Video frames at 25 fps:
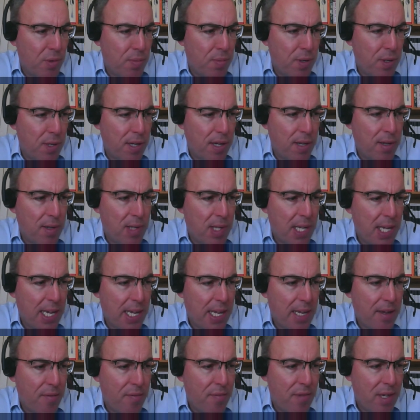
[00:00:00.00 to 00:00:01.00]
but do you see
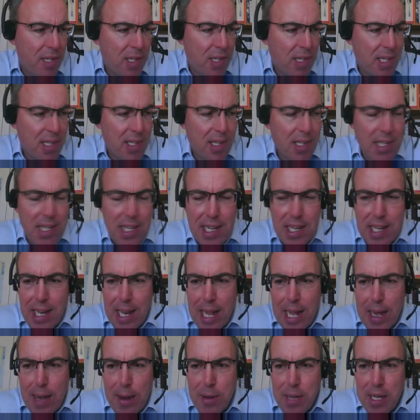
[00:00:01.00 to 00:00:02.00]
any risks in
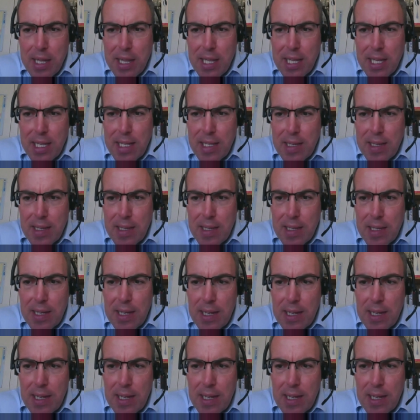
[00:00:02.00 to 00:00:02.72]
allowing this?